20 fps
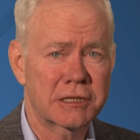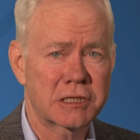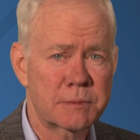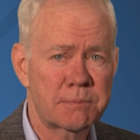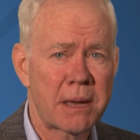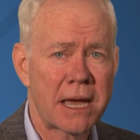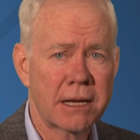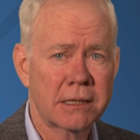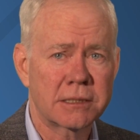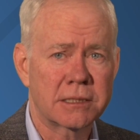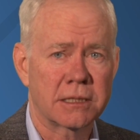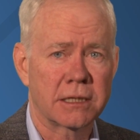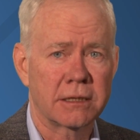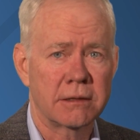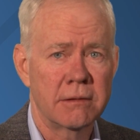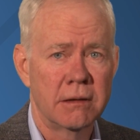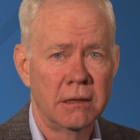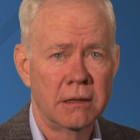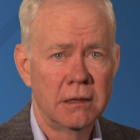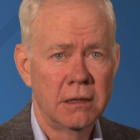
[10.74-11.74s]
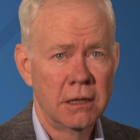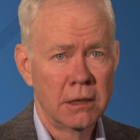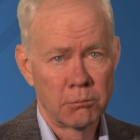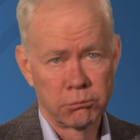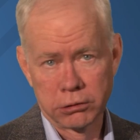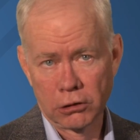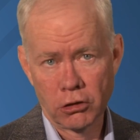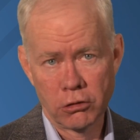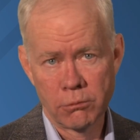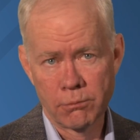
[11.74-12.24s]
expected.
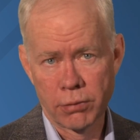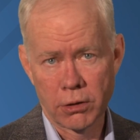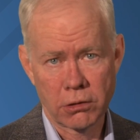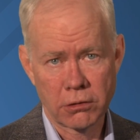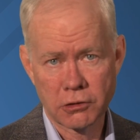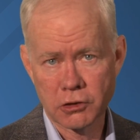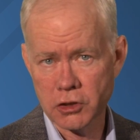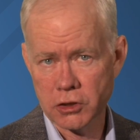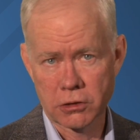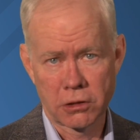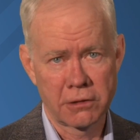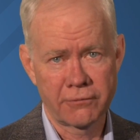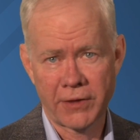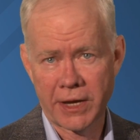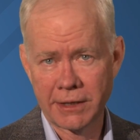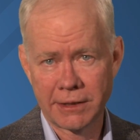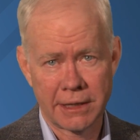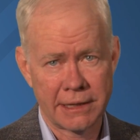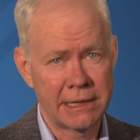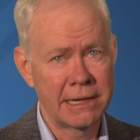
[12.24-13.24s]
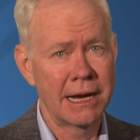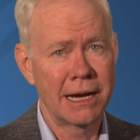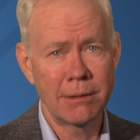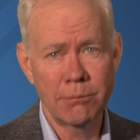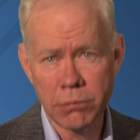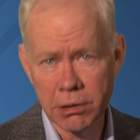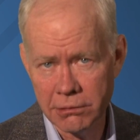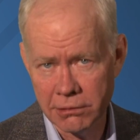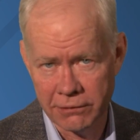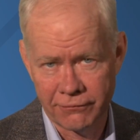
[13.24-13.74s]
Bloomberg surveyed a
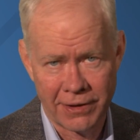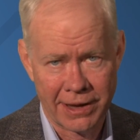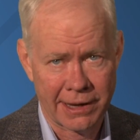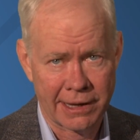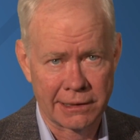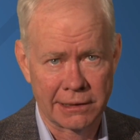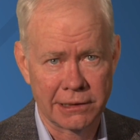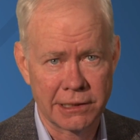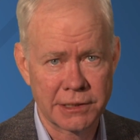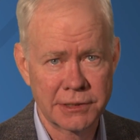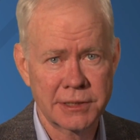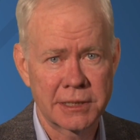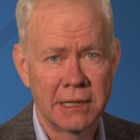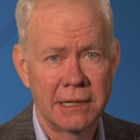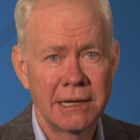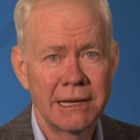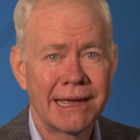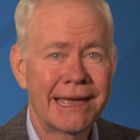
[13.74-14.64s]
number of analysts,